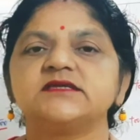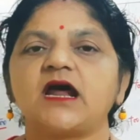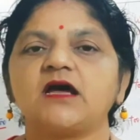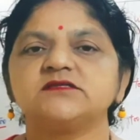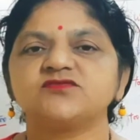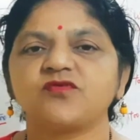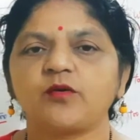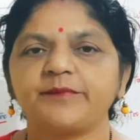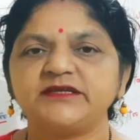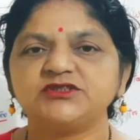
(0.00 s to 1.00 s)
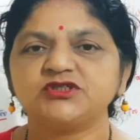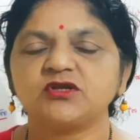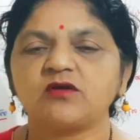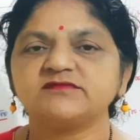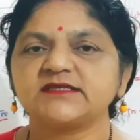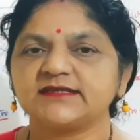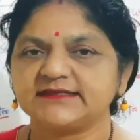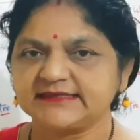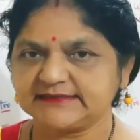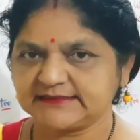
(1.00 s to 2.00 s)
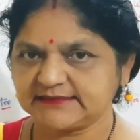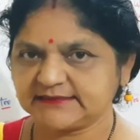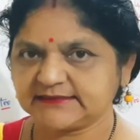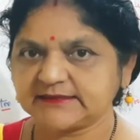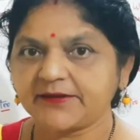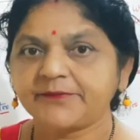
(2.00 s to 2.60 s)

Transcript: transformation of sentences.